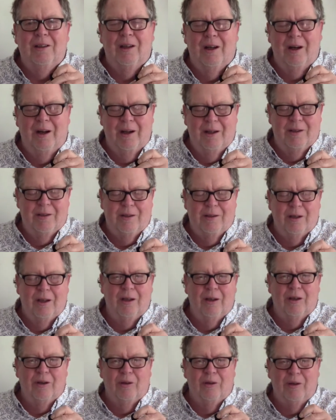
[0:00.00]
All right,
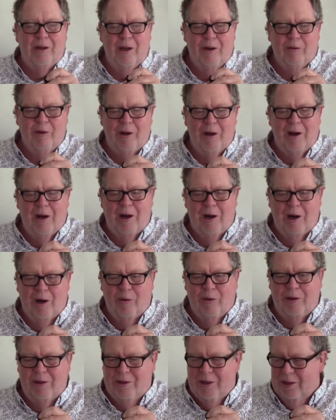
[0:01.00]
so here we are.
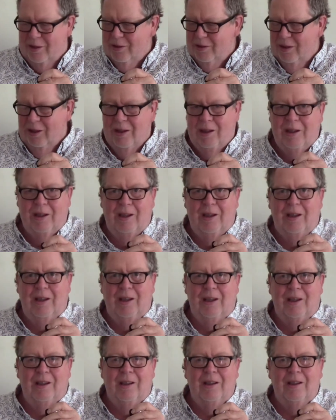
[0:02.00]
We're
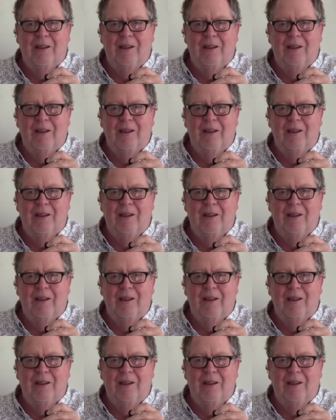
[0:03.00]
testing